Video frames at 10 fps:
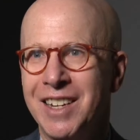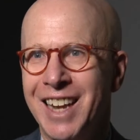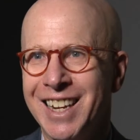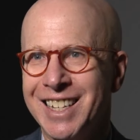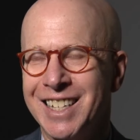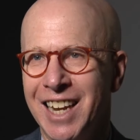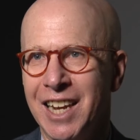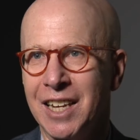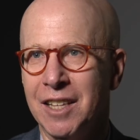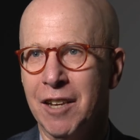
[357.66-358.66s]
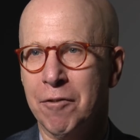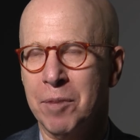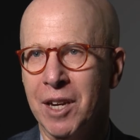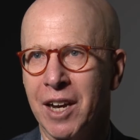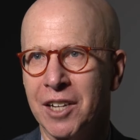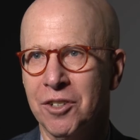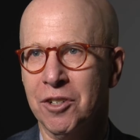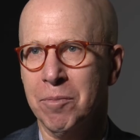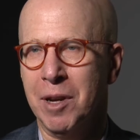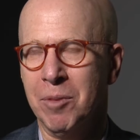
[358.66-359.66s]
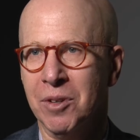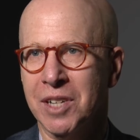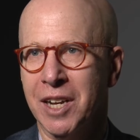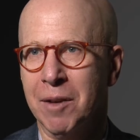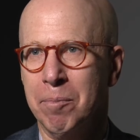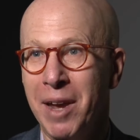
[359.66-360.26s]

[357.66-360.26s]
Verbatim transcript: the next day, the FBI issues a memo saying,